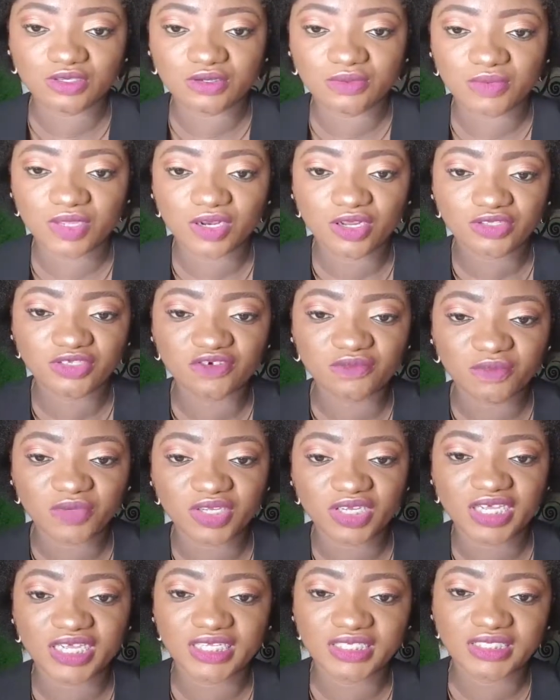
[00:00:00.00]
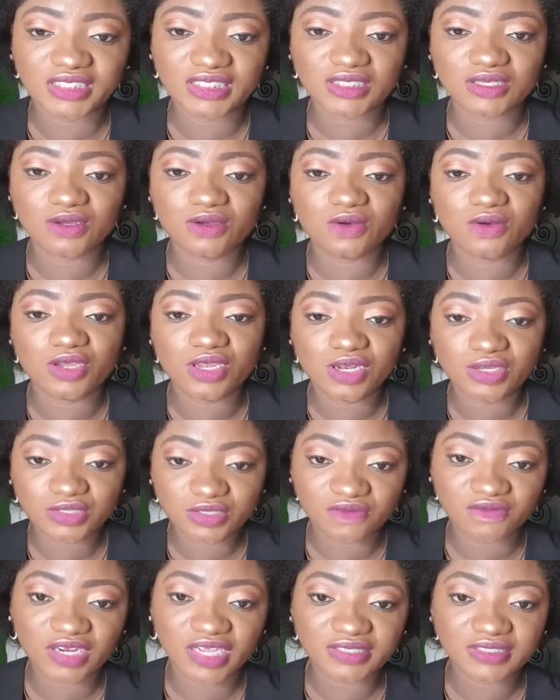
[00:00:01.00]
A lot of bloggers or a
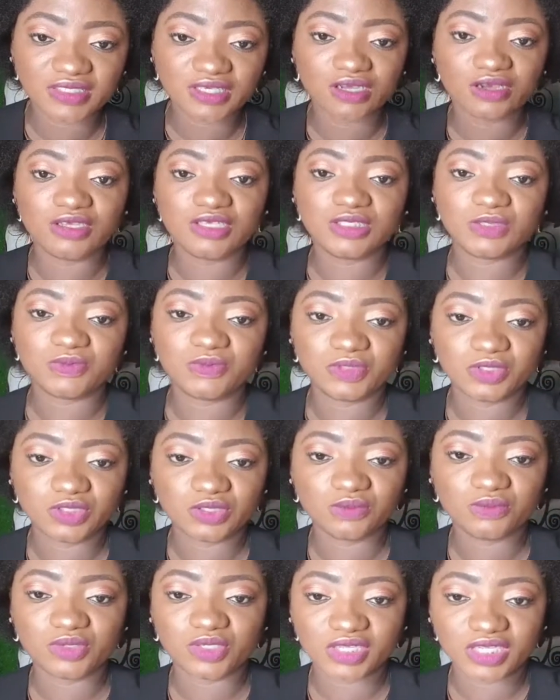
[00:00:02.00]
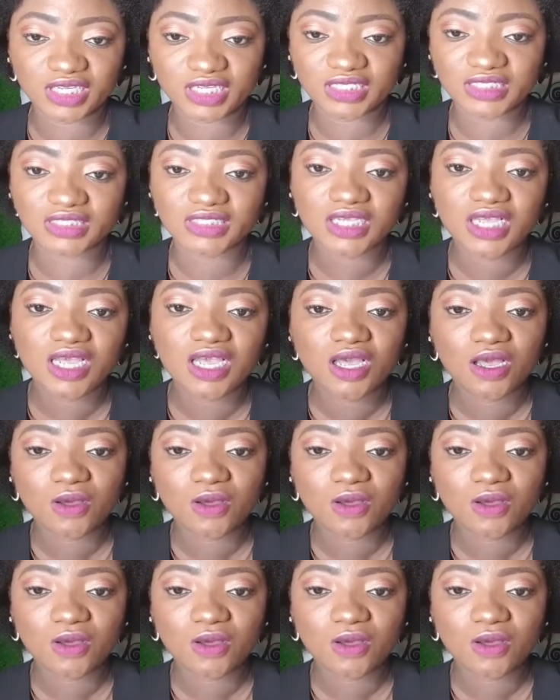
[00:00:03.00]
lot of lifestyle inspiration bloggers